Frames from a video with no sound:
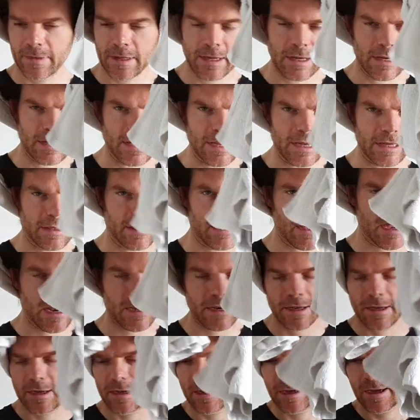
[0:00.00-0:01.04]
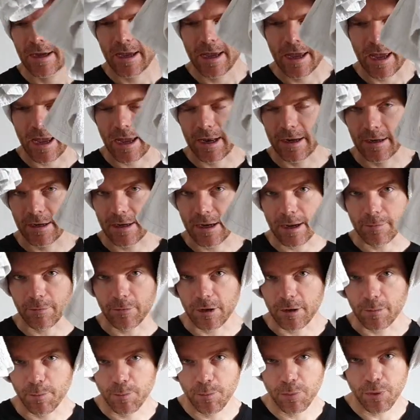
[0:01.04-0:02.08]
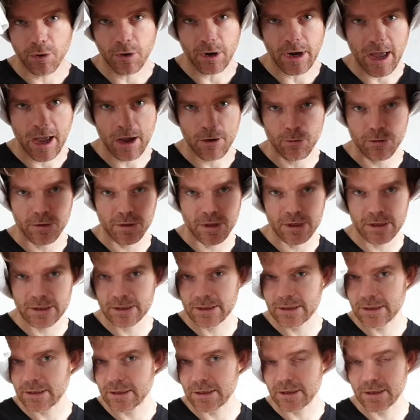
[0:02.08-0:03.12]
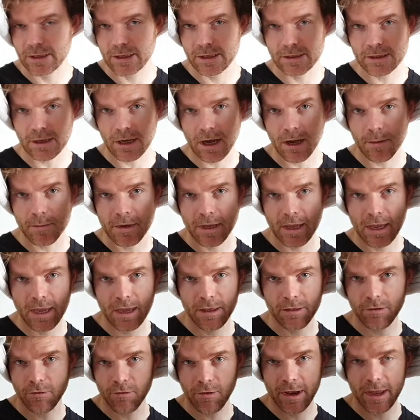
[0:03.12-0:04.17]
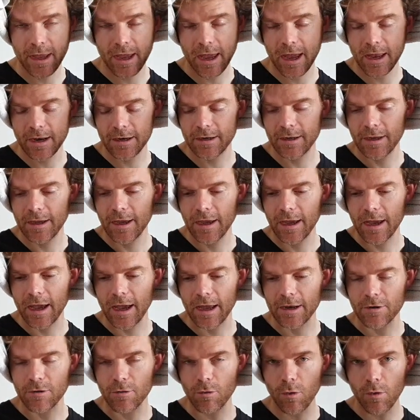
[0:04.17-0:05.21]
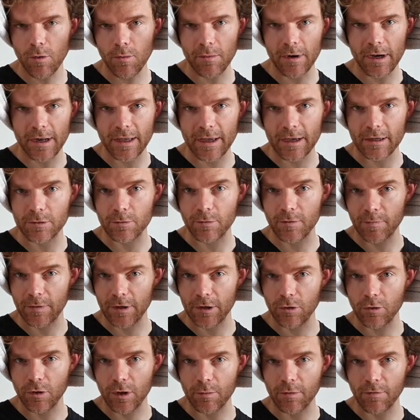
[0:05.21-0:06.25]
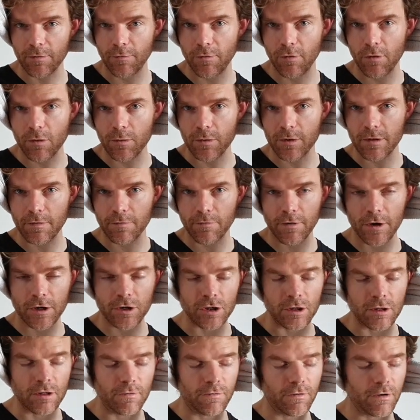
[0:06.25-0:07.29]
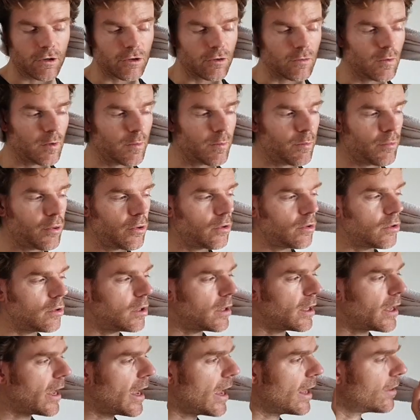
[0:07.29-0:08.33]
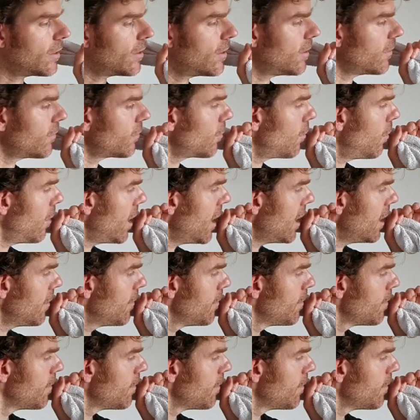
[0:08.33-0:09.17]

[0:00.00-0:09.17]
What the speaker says: like that, and I'm going to pull out with this arm here, the right hand, and normally, as we've been doing before with the friction would pull the head this way.